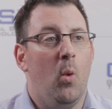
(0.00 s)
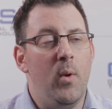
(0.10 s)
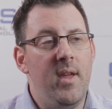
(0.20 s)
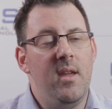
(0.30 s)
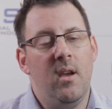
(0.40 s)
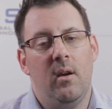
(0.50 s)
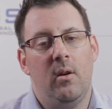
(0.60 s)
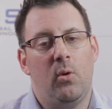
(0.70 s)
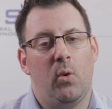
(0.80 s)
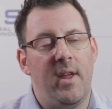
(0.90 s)
We
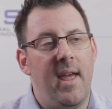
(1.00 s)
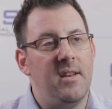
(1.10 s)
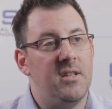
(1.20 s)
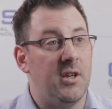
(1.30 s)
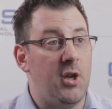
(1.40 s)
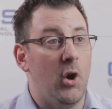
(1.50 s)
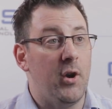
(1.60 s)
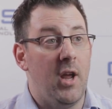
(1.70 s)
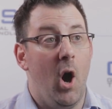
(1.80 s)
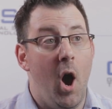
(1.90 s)
create
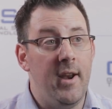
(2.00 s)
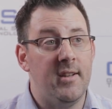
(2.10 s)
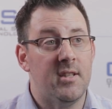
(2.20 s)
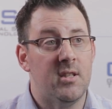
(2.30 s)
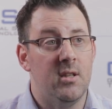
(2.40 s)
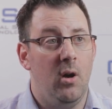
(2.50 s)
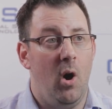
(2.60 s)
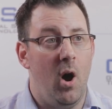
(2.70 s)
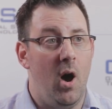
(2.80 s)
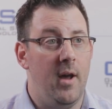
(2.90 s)
security audits
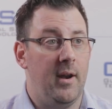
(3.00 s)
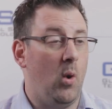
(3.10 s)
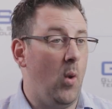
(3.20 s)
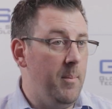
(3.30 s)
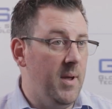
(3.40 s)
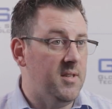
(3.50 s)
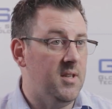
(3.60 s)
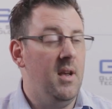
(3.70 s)
on equipment